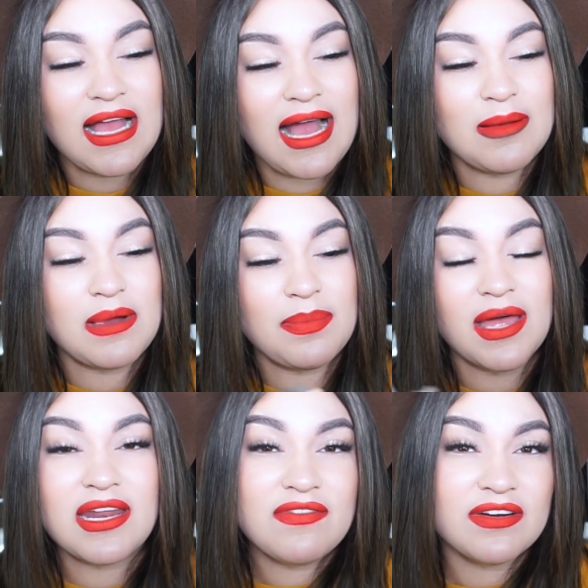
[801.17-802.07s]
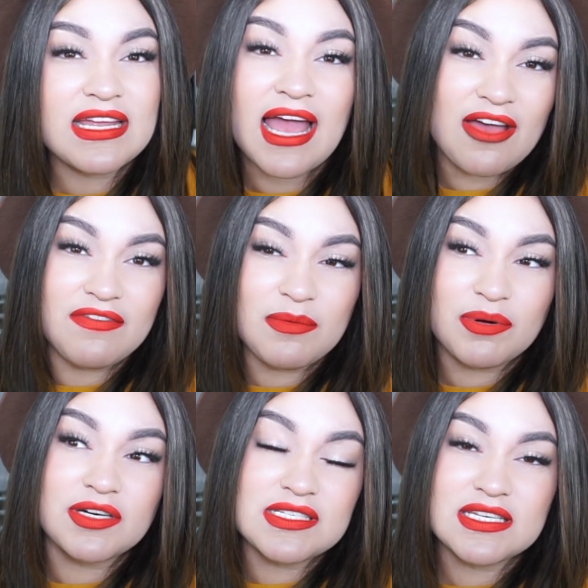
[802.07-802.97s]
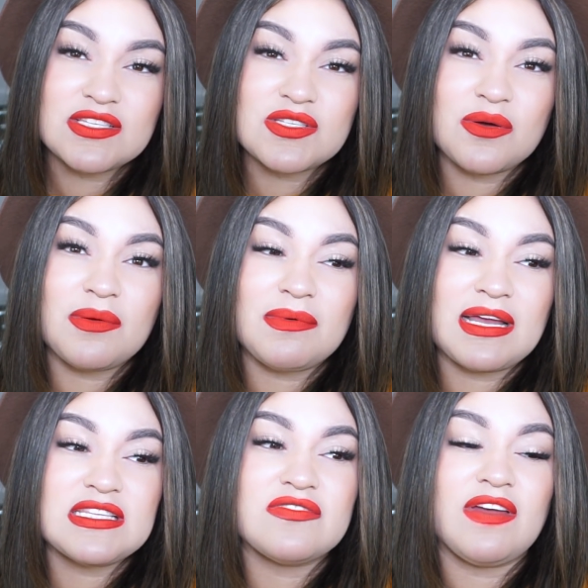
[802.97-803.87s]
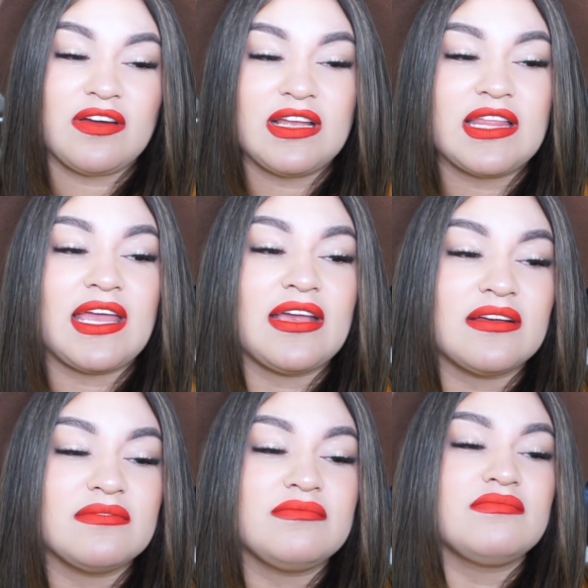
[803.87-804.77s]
I'm not a very heavy person, so mine's very like